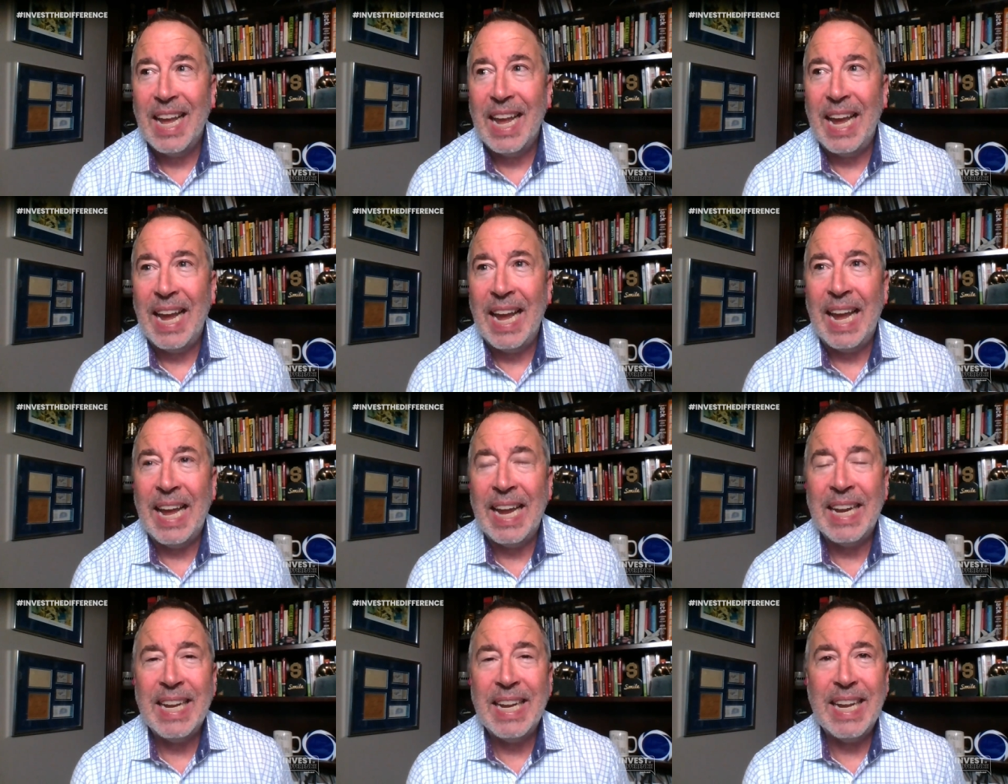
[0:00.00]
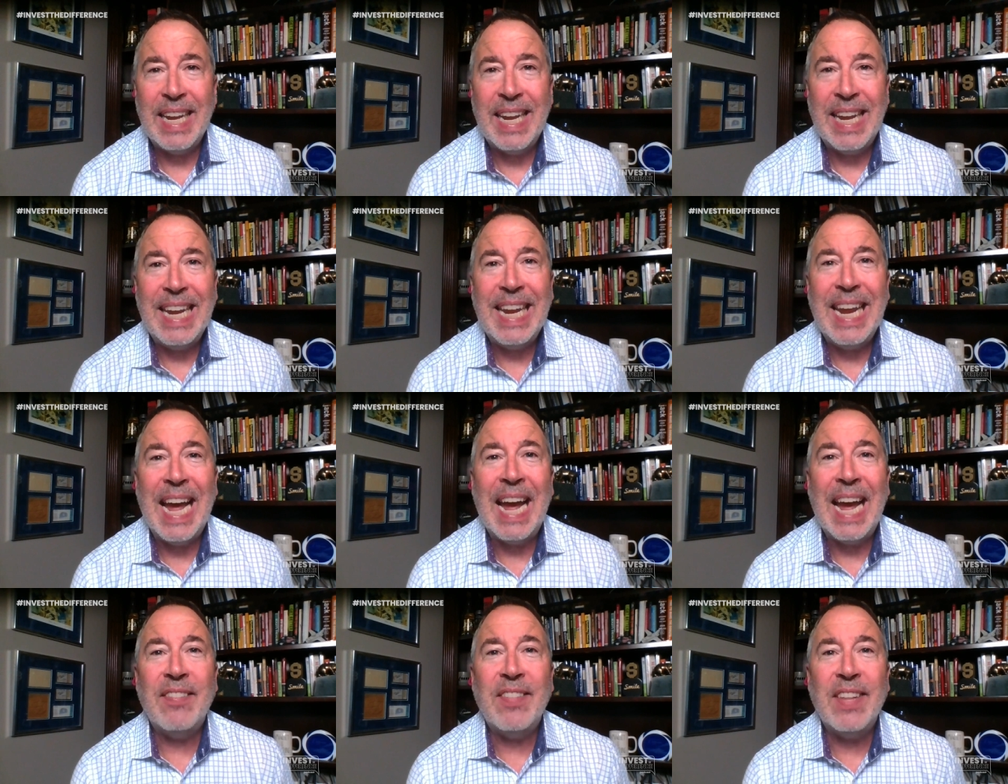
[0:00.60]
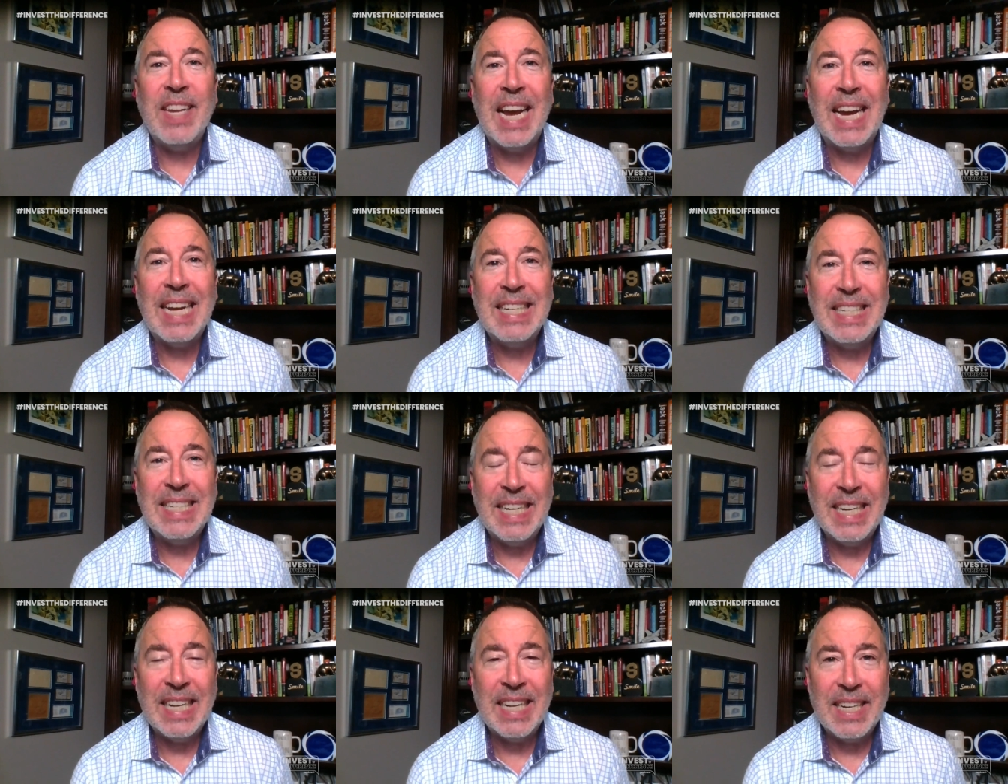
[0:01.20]
and he had the
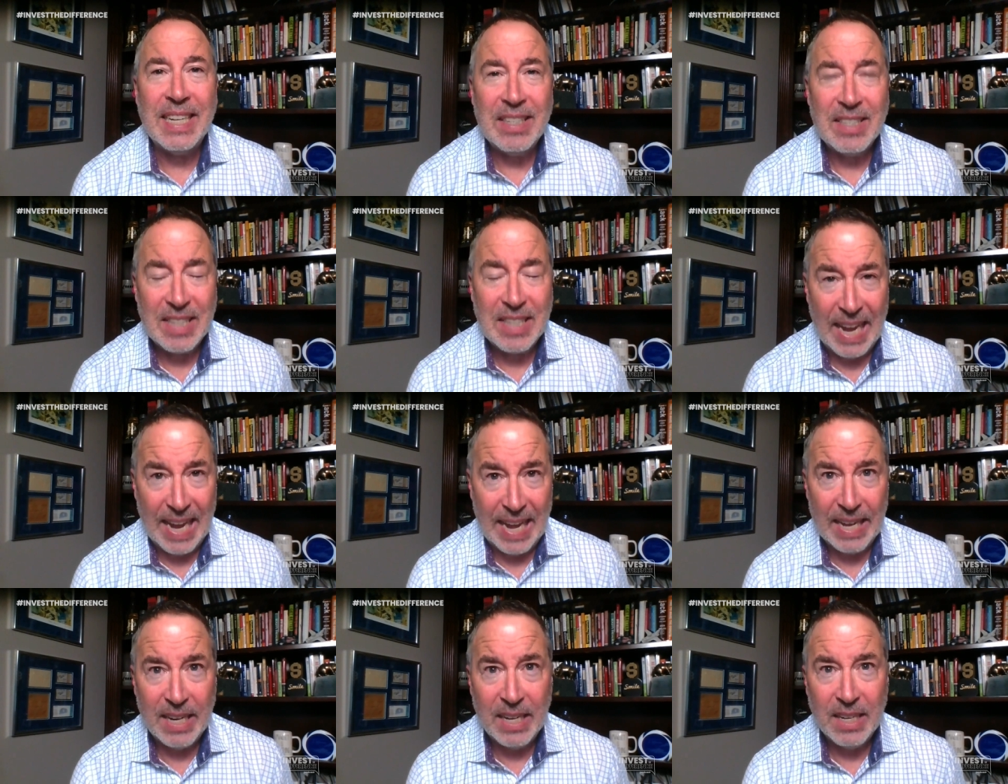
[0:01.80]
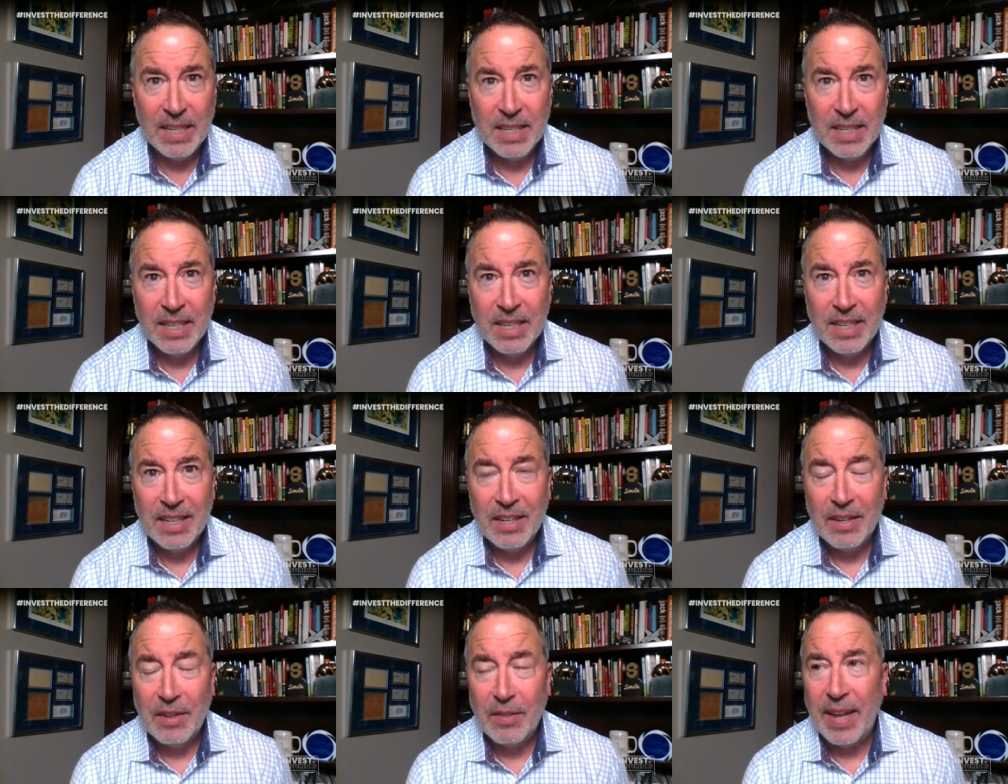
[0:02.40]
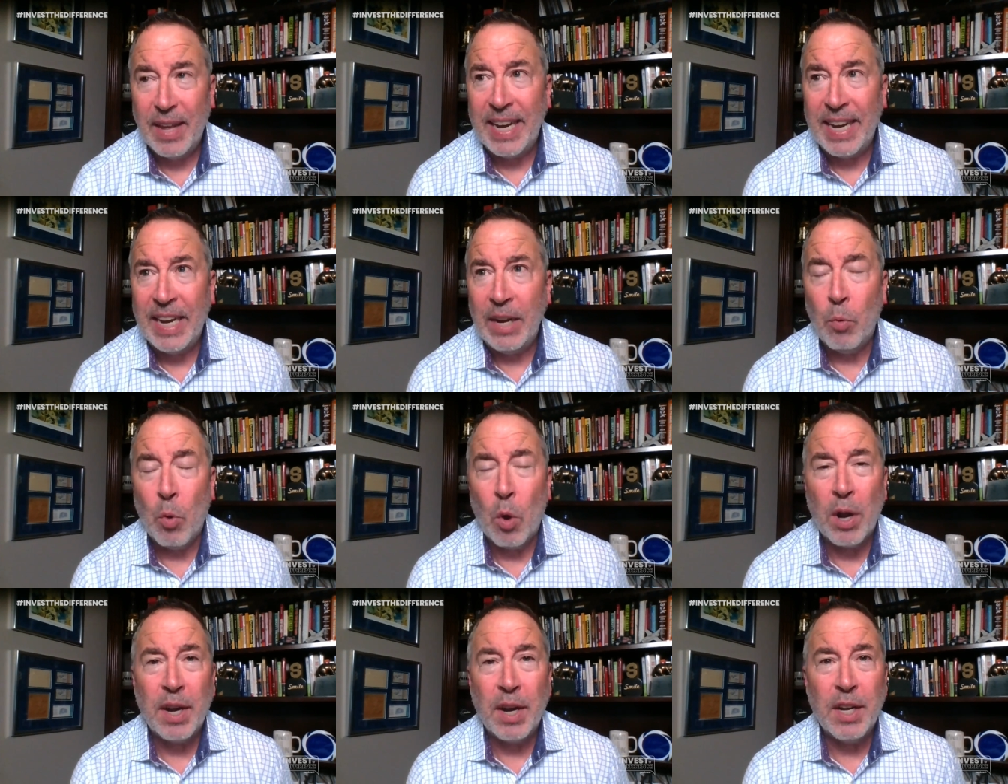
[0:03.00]
idea in his head that he
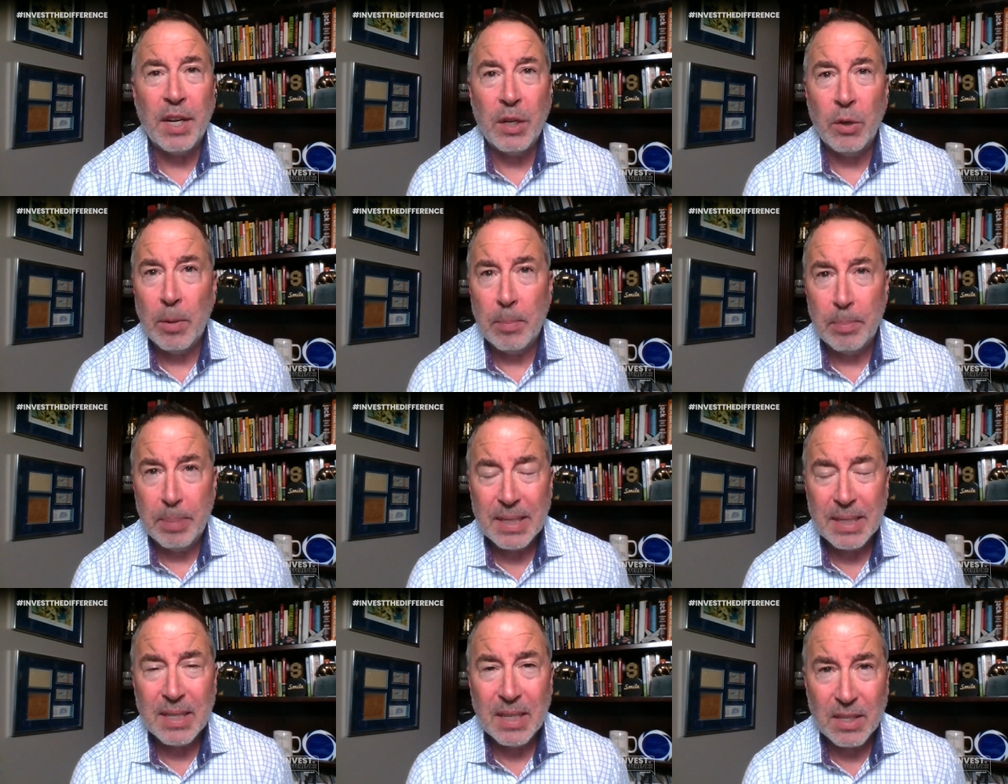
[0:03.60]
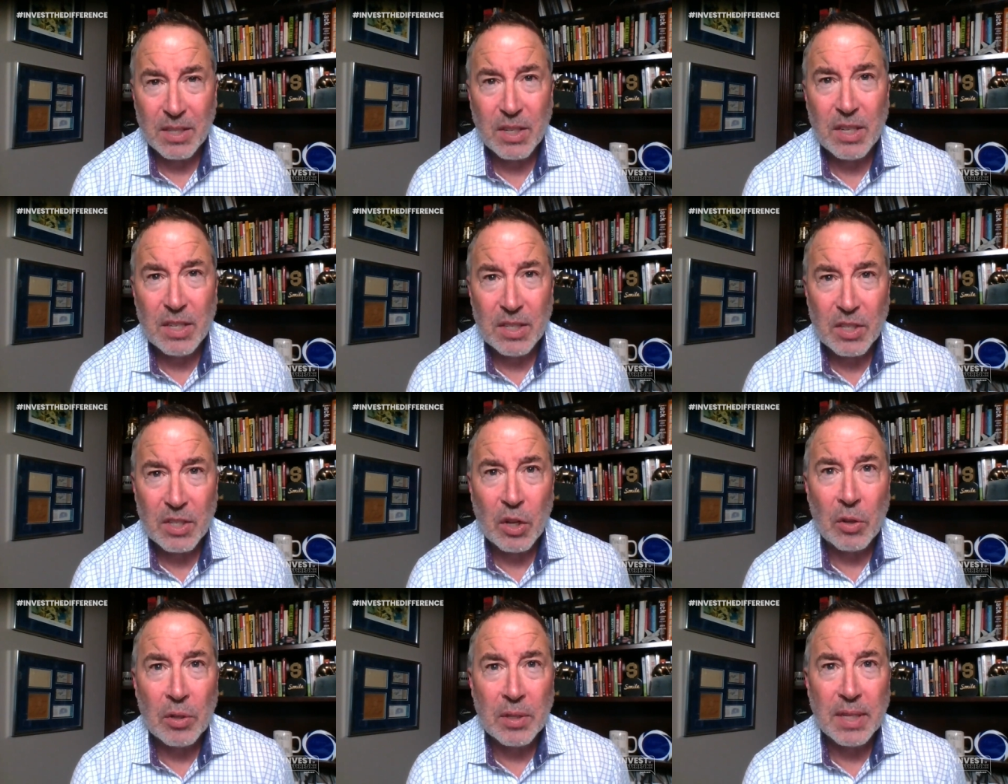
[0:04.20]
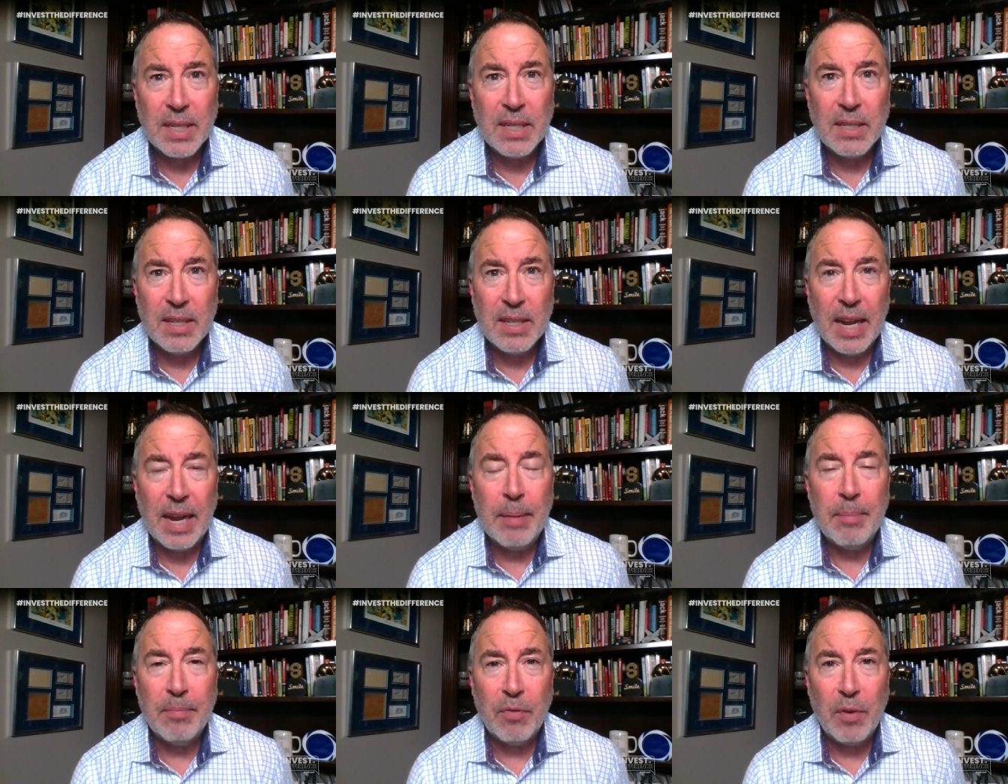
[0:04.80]
wanted to do a business consulting
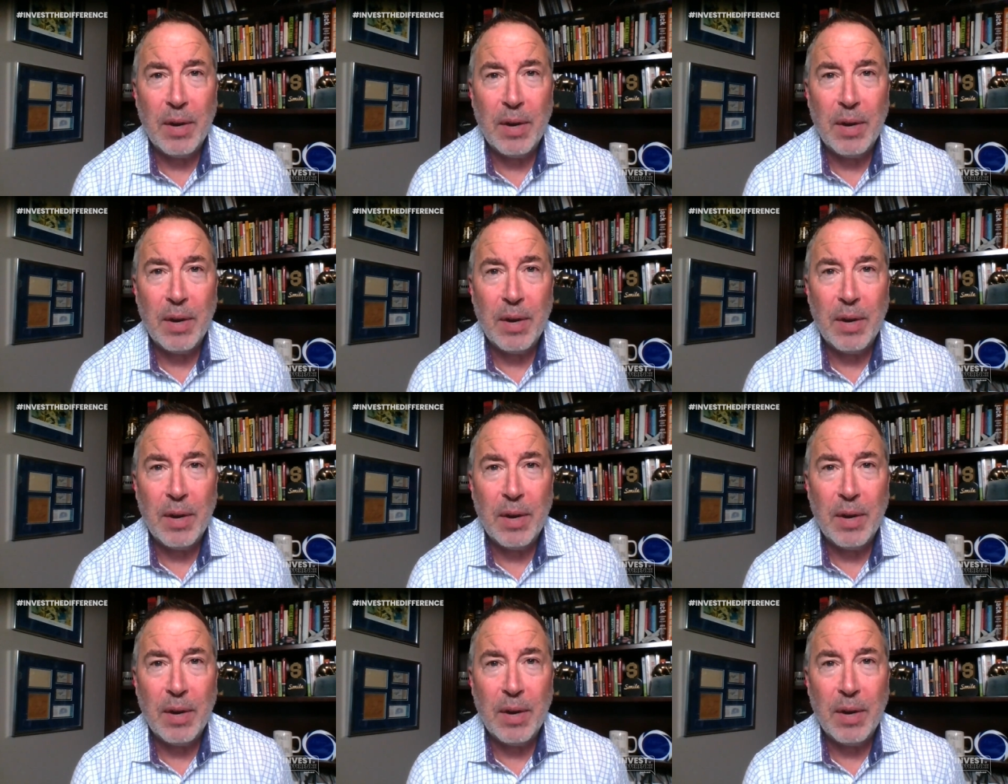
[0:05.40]
type